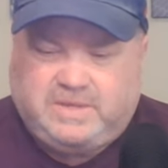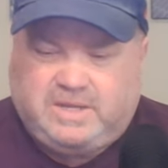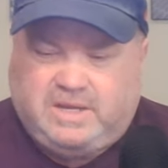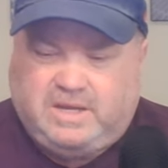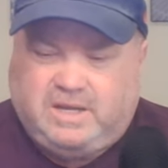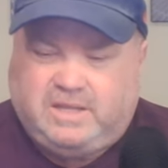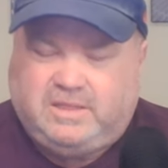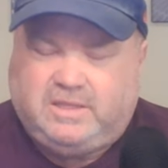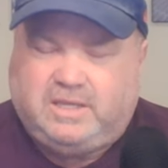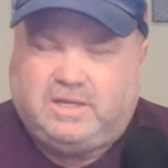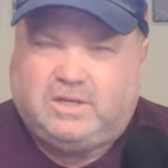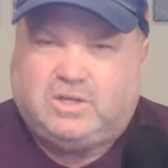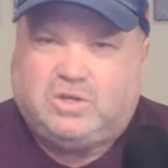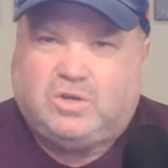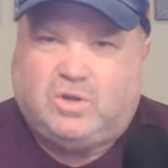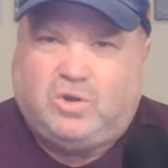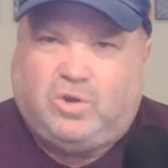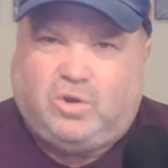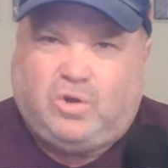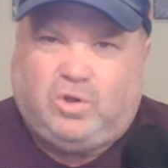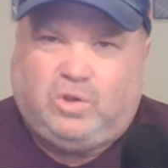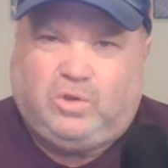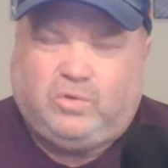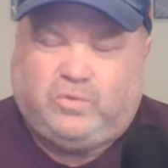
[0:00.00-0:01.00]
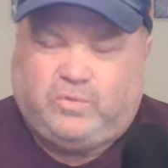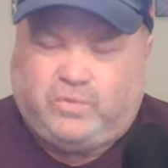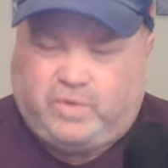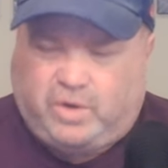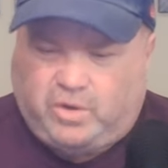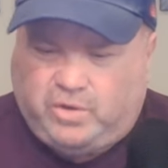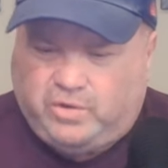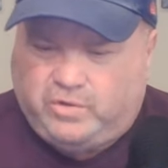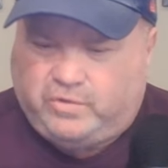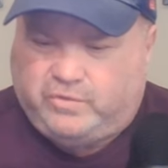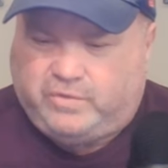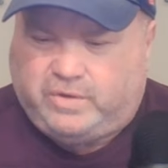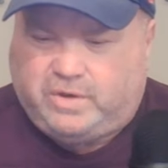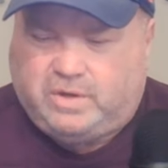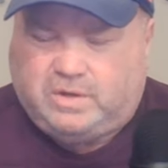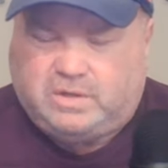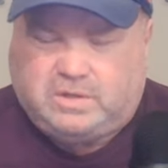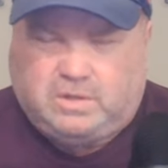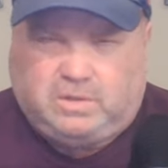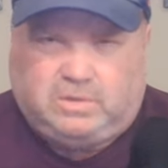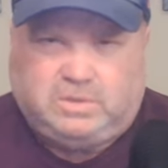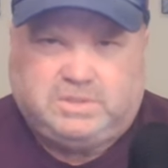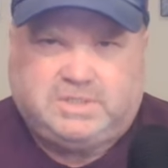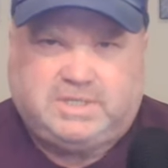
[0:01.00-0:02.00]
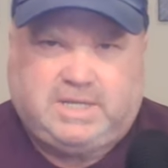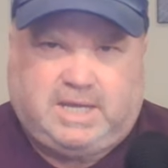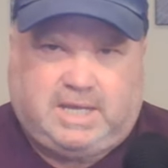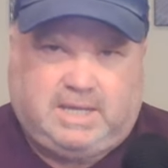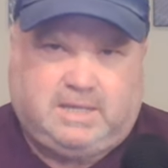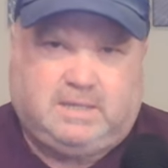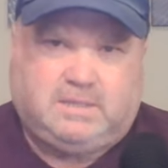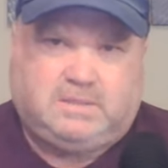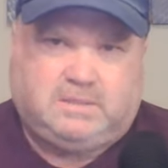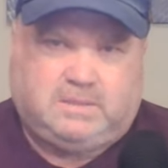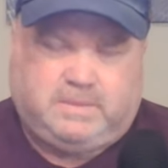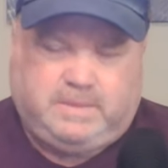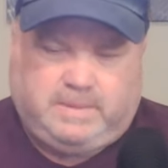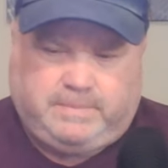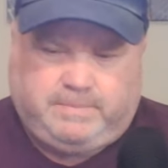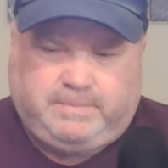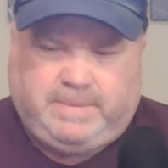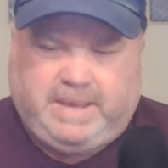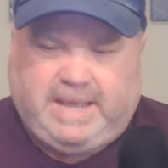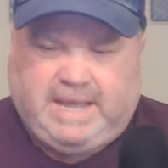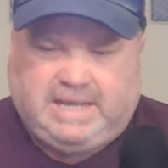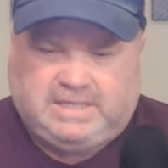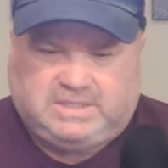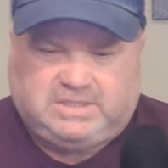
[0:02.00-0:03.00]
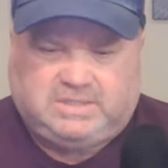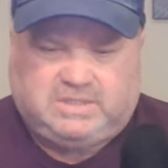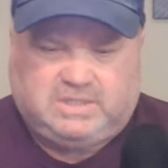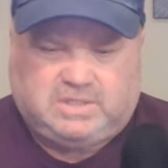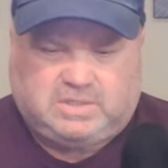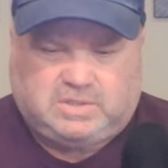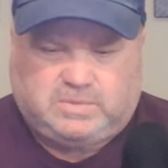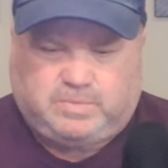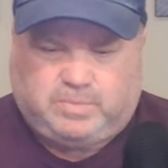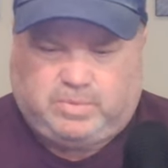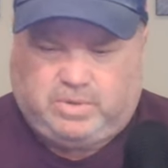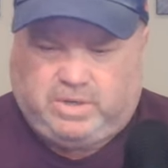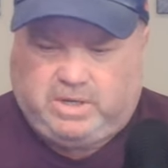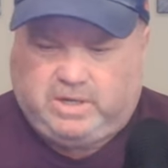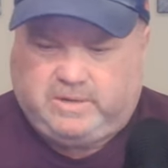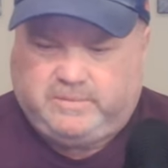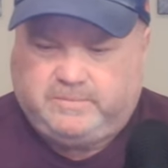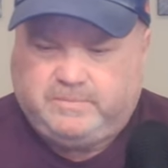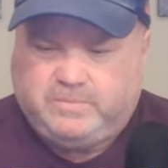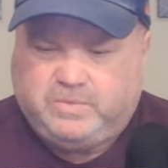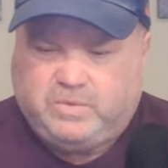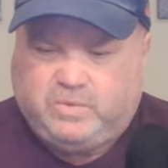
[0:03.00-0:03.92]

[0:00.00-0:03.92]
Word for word: And then Cole Roederer. Cole's gotten some bats this spring.